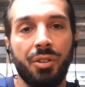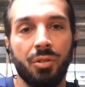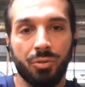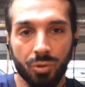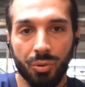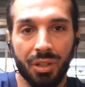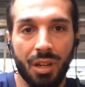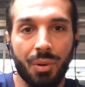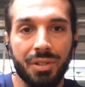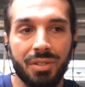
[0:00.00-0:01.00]
You'll do
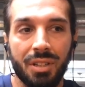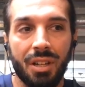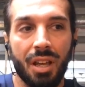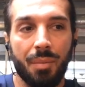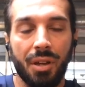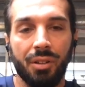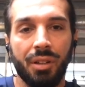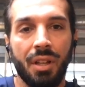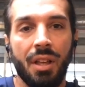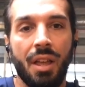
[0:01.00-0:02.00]
KYC and AML,
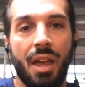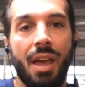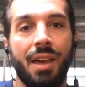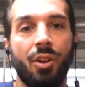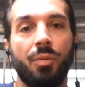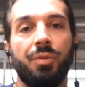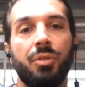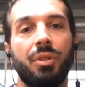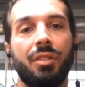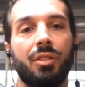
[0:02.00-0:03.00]
and hopefully
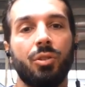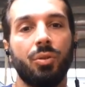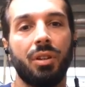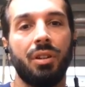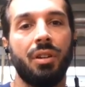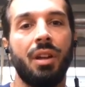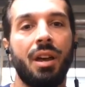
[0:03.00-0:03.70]
you'll get the token